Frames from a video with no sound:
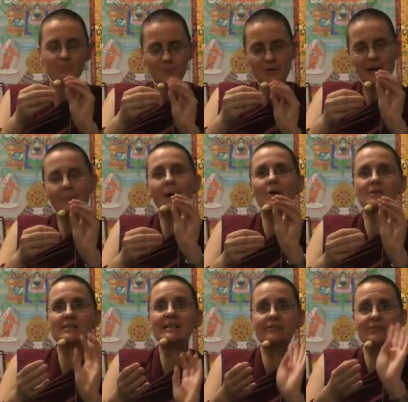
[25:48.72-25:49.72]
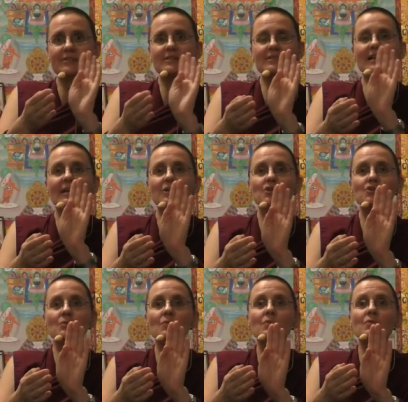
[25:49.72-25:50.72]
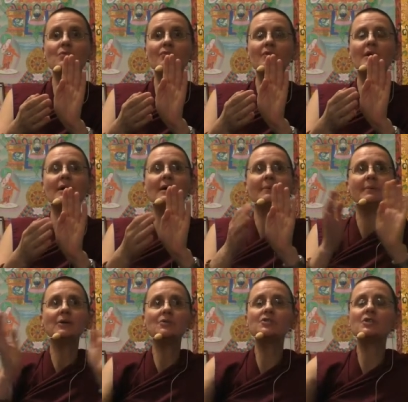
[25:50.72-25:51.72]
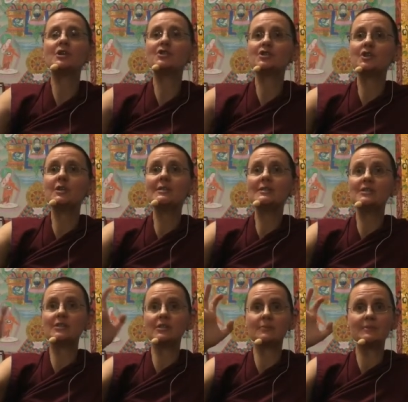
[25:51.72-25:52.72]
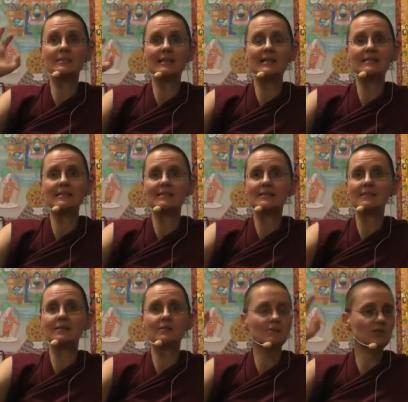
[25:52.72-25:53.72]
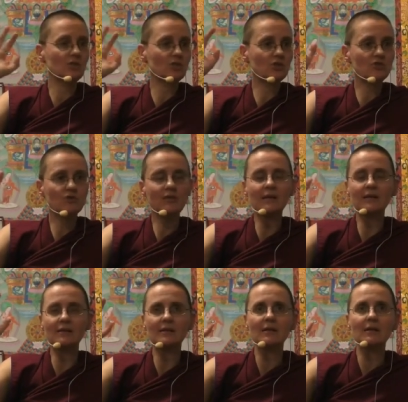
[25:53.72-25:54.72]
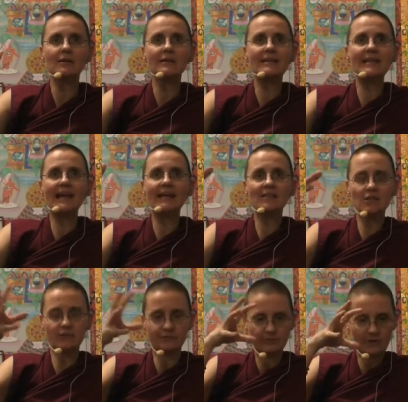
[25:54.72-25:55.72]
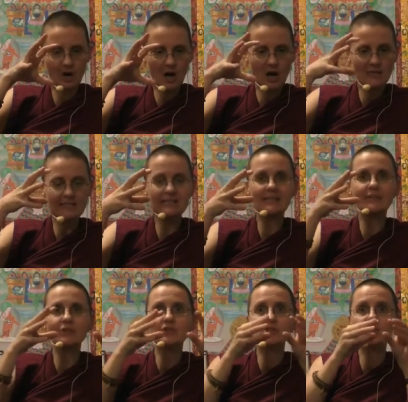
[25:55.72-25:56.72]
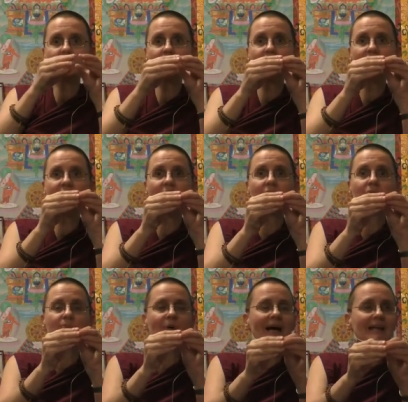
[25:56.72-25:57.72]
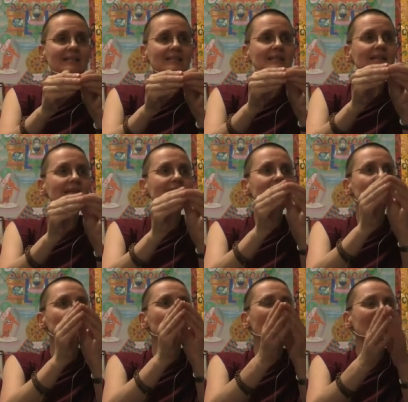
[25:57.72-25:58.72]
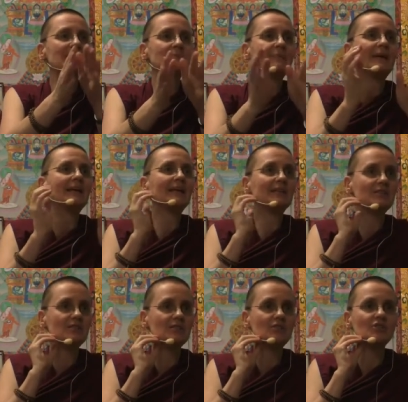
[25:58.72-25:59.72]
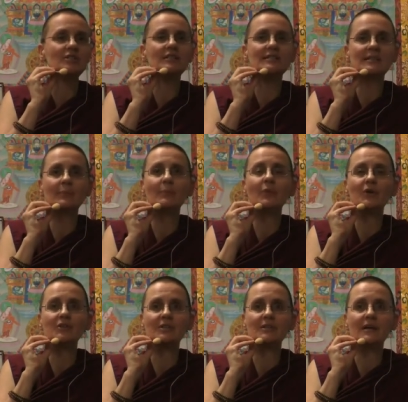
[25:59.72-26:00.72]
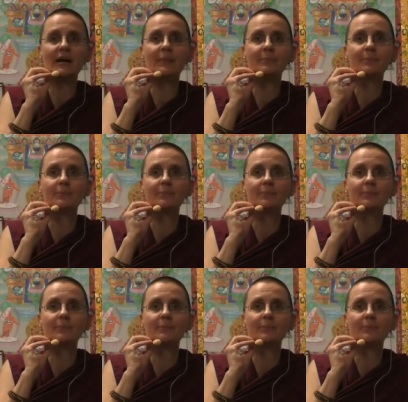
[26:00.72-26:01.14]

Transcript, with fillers: put up ourselves and started to move, but also external circumstances. It's an extricate net of causes and conditions that arise to us making a decision at some point in time.